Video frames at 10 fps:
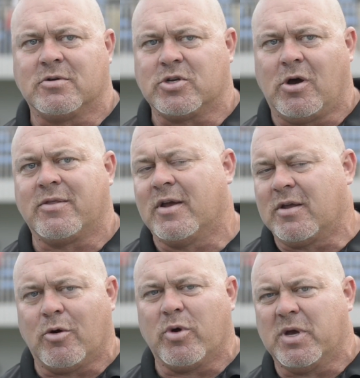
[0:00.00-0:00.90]
So I think,
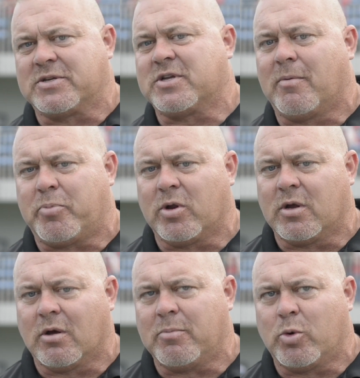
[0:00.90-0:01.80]
you know, we mixed it up pretty
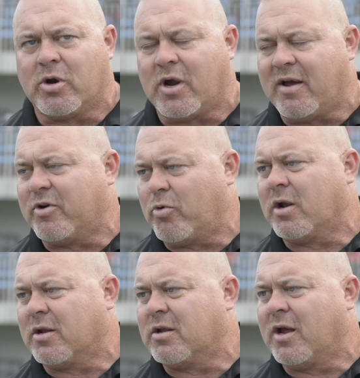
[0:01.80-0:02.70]
good, but we were heavy
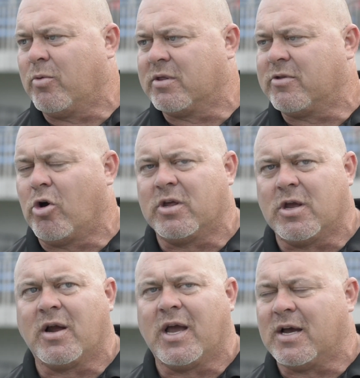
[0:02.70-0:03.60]
run today with all the
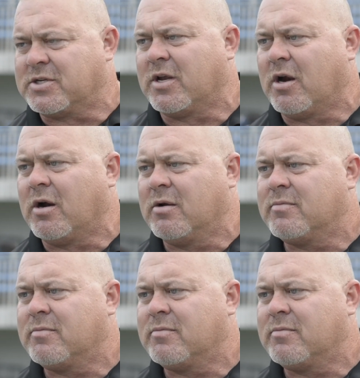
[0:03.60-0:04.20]
young guys in there.